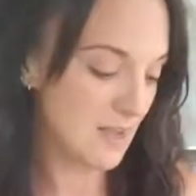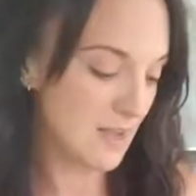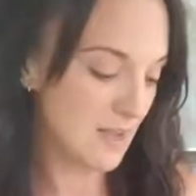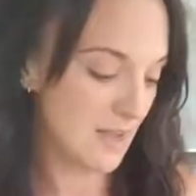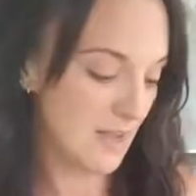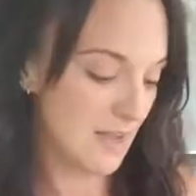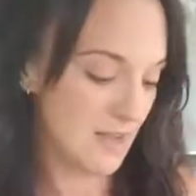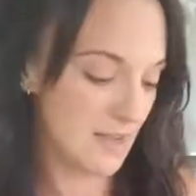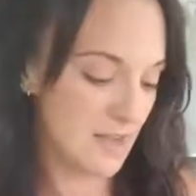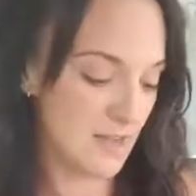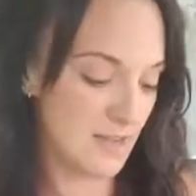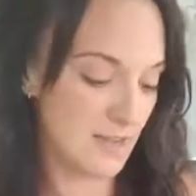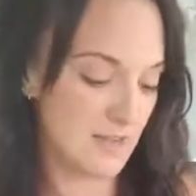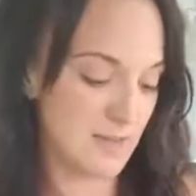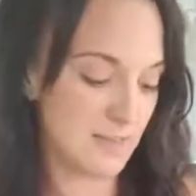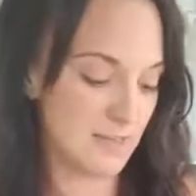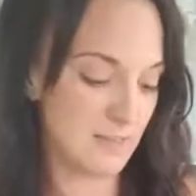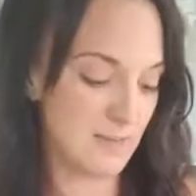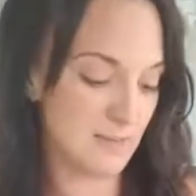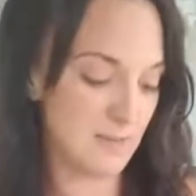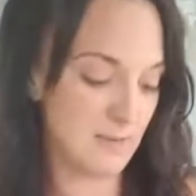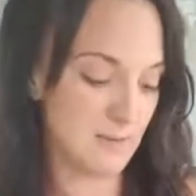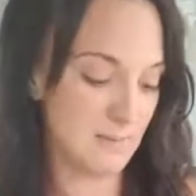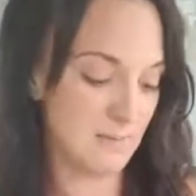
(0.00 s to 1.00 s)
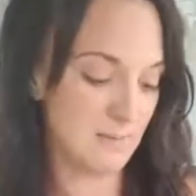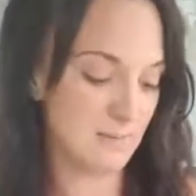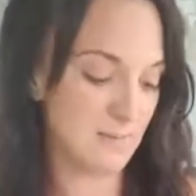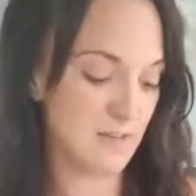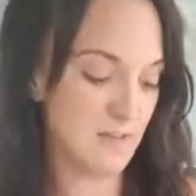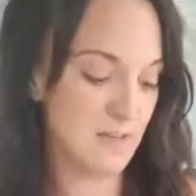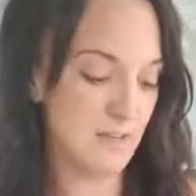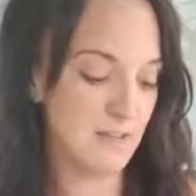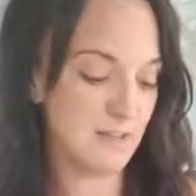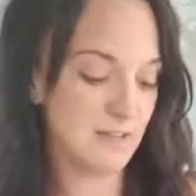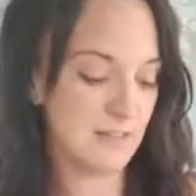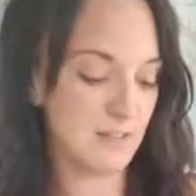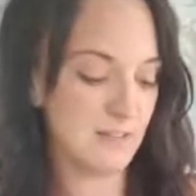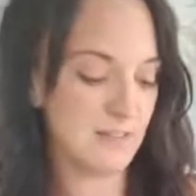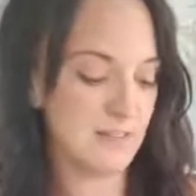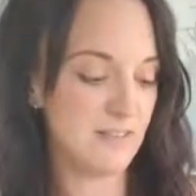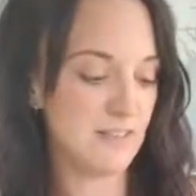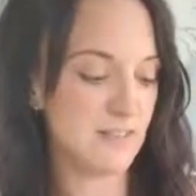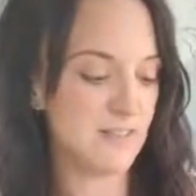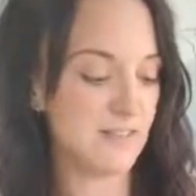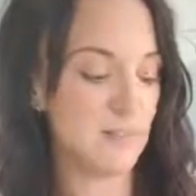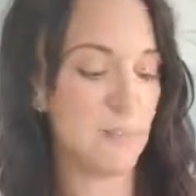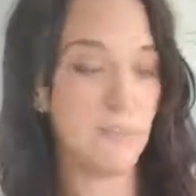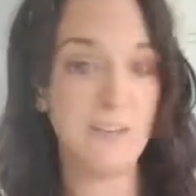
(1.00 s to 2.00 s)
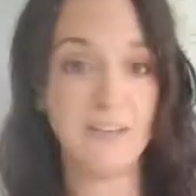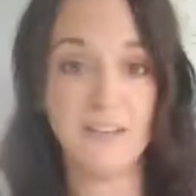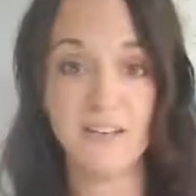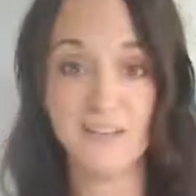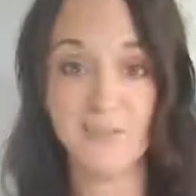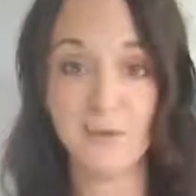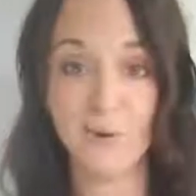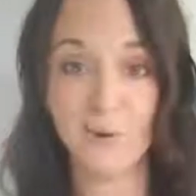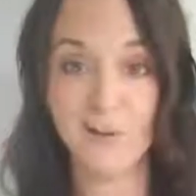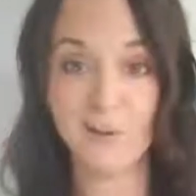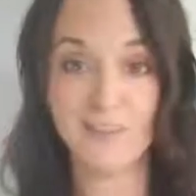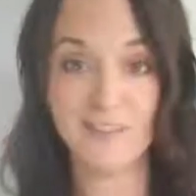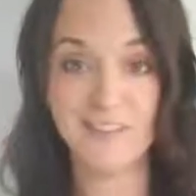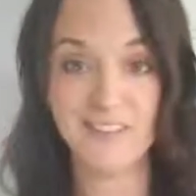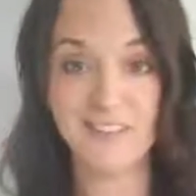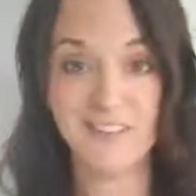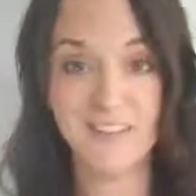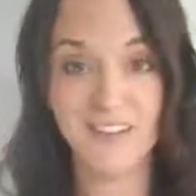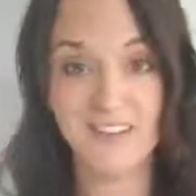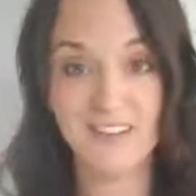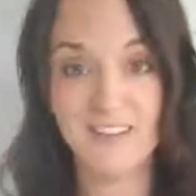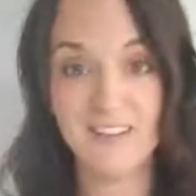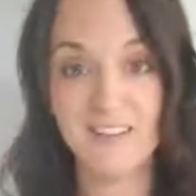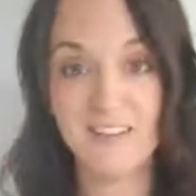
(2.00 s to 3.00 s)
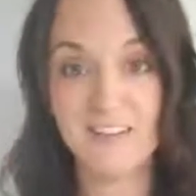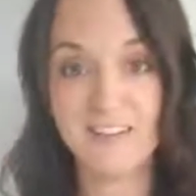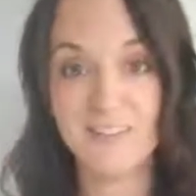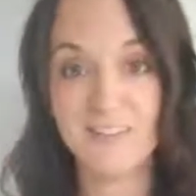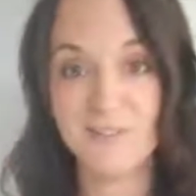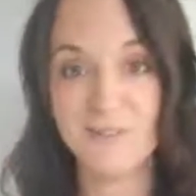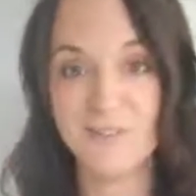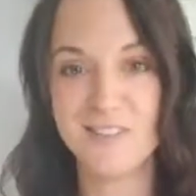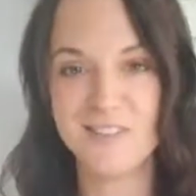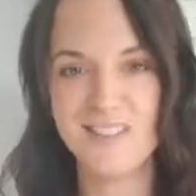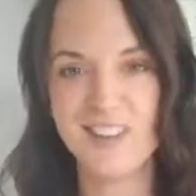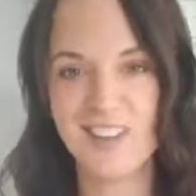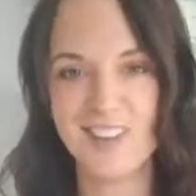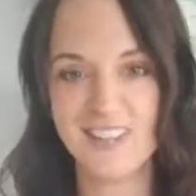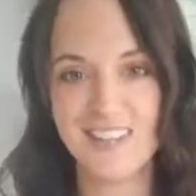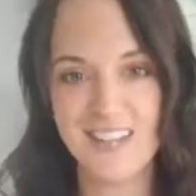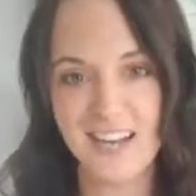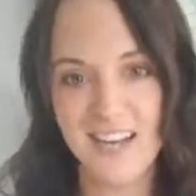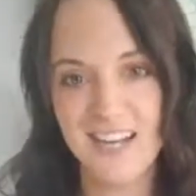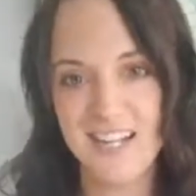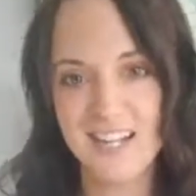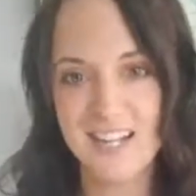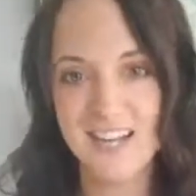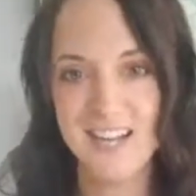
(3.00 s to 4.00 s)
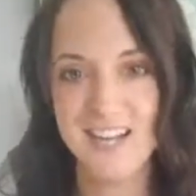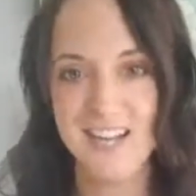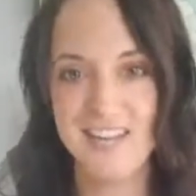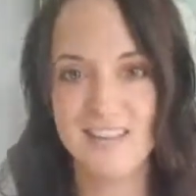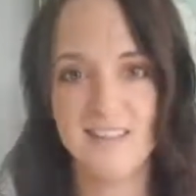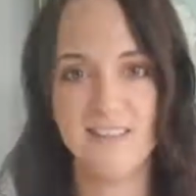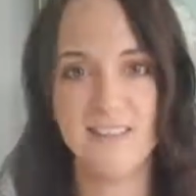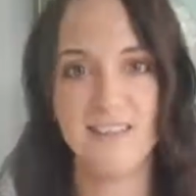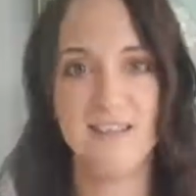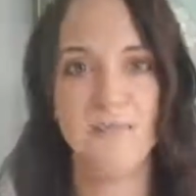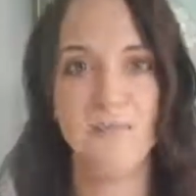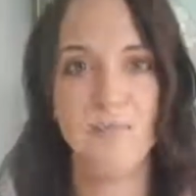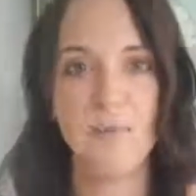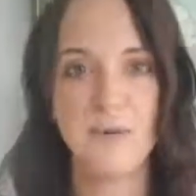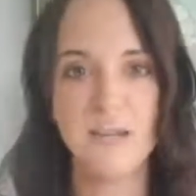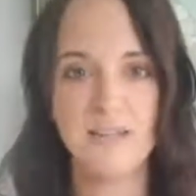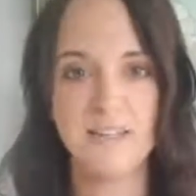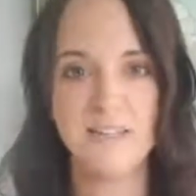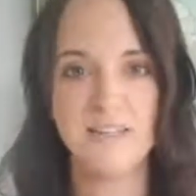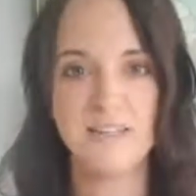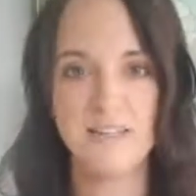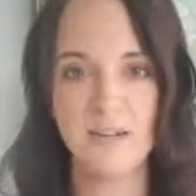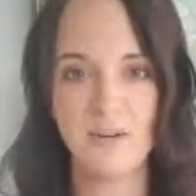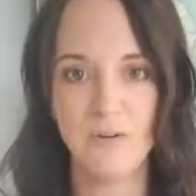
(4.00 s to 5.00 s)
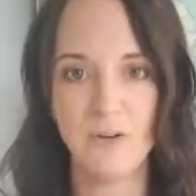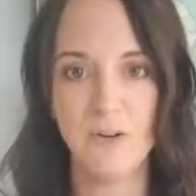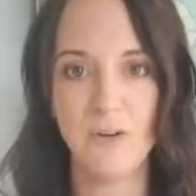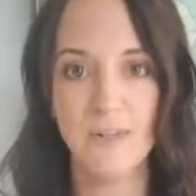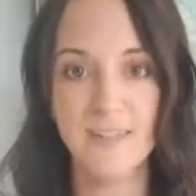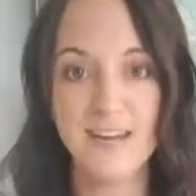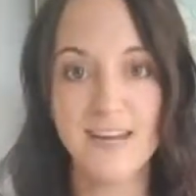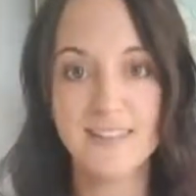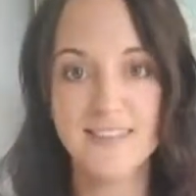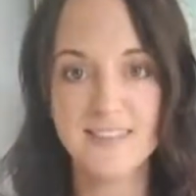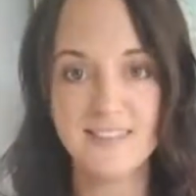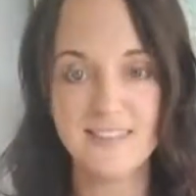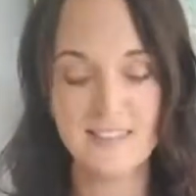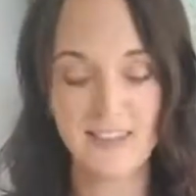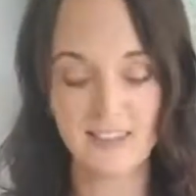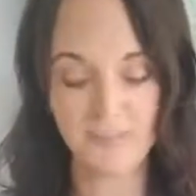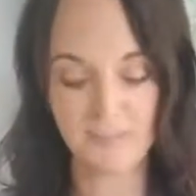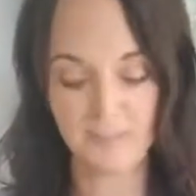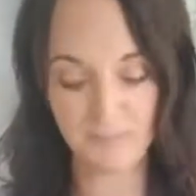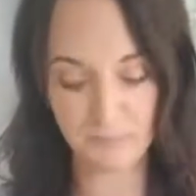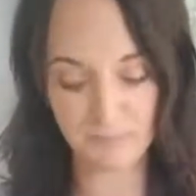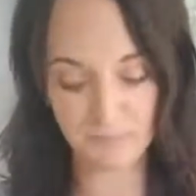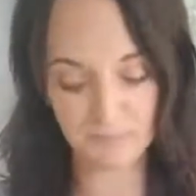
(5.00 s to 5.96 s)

And so this has a blend of oils in here. So it's got digize and it breaks down all that stuff.